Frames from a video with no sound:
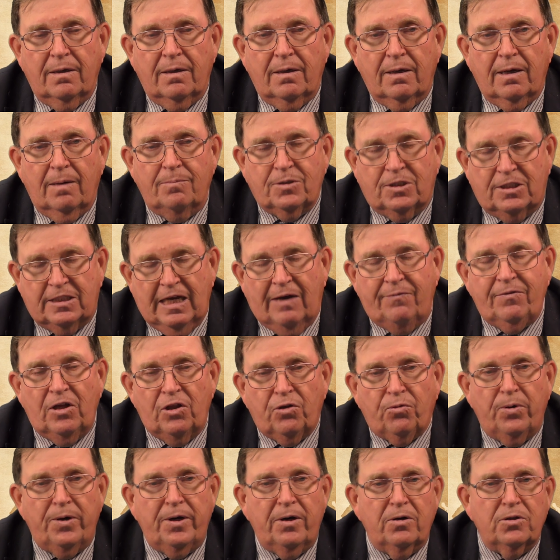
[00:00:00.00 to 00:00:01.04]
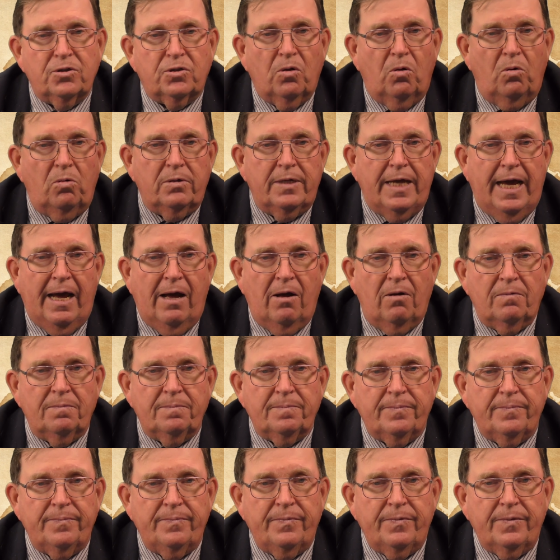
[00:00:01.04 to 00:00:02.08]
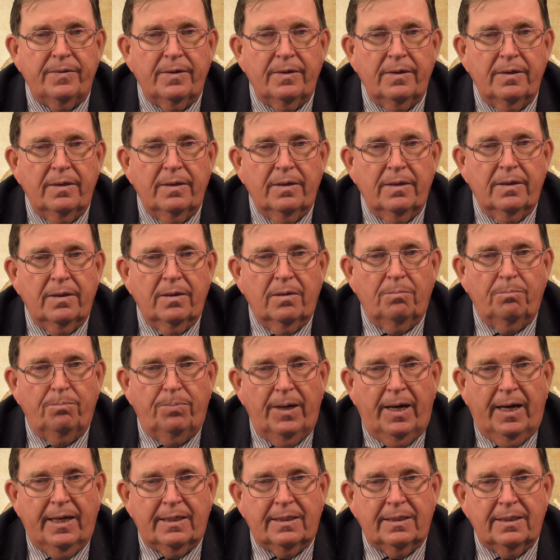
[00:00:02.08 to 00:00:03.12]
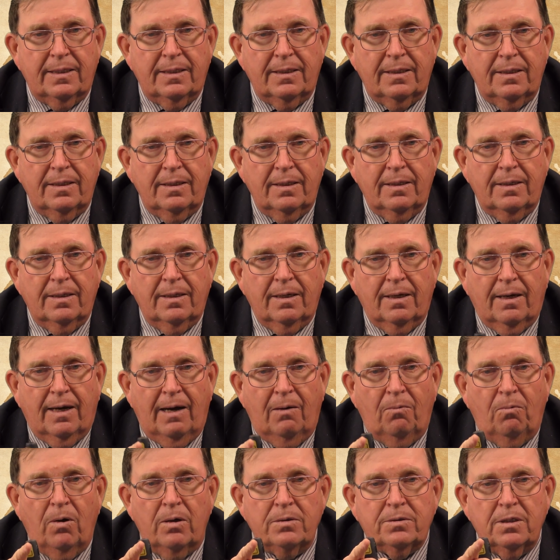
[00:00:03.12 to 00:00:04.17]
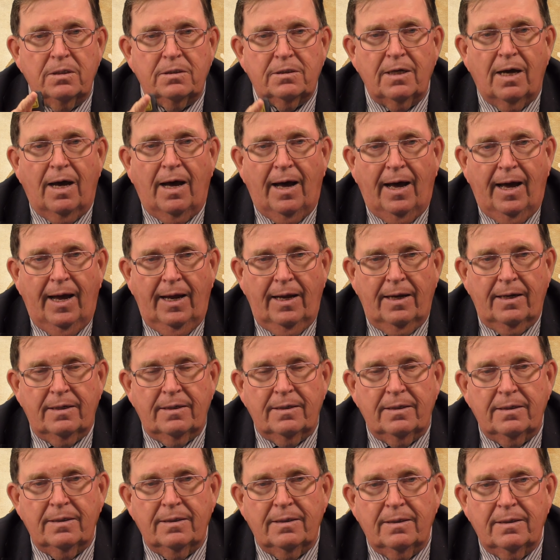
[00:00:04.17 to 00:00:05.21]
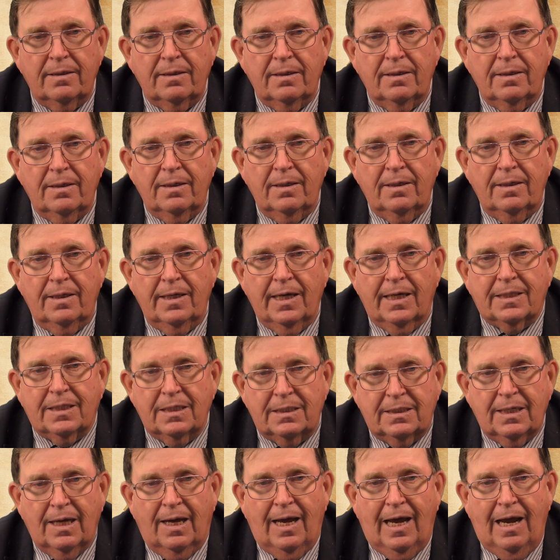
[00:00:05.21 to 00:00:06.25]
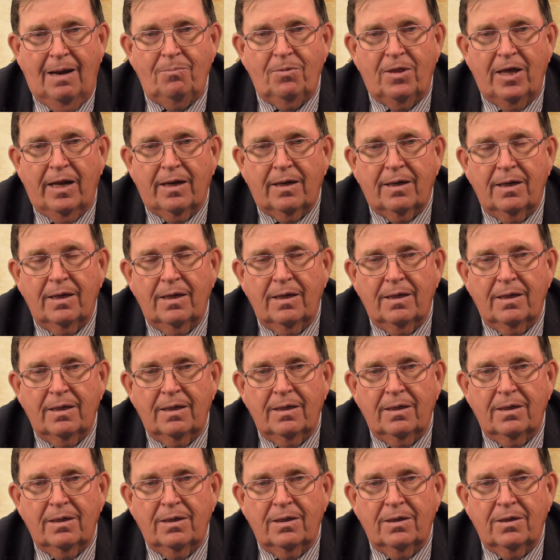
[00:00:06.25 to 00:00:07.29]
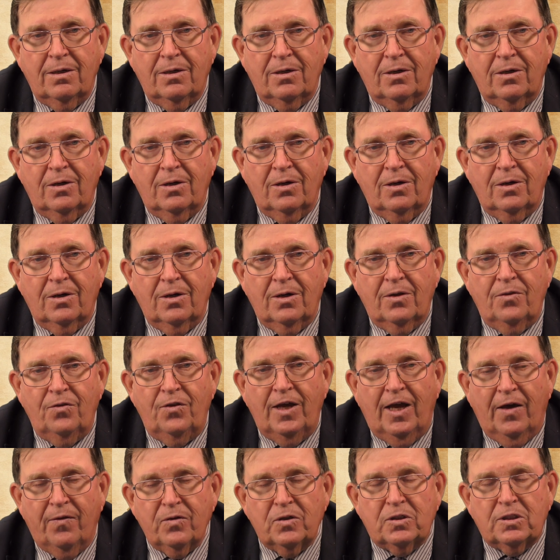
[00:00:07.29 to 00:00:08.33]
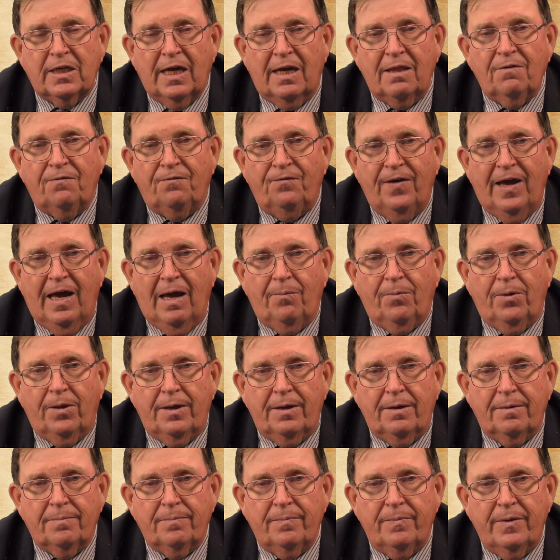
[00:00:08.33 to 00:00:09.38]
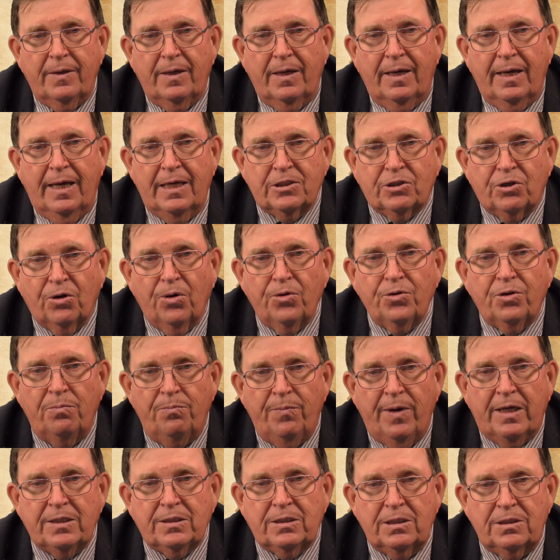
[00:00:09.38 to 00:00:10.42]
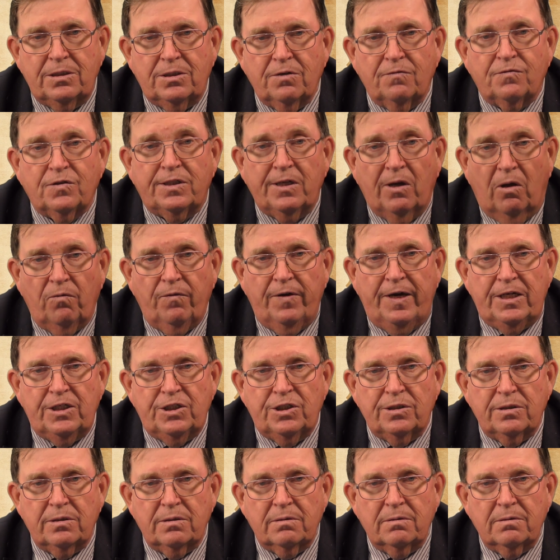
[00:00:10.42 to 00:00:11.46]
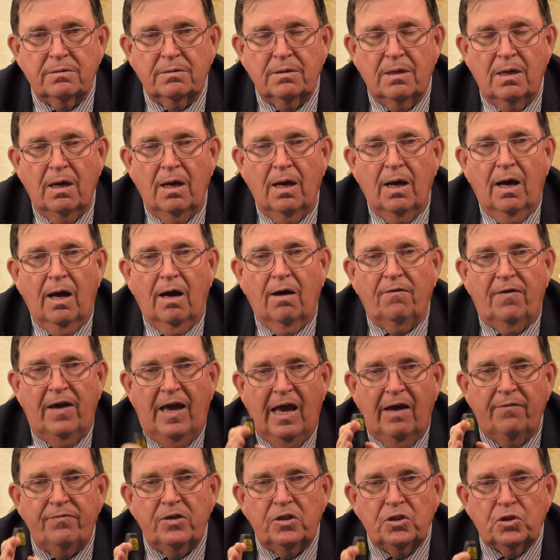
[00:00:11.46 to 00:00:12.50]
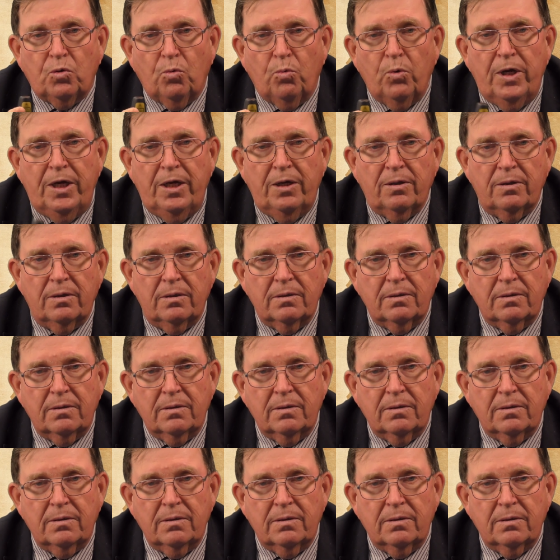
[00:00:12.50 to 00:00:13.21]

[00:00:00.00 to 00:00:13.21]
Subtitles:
I'm 73 years old now, but I want to die at the time that the other side of the family has heard the message of salvation, of heaven is real.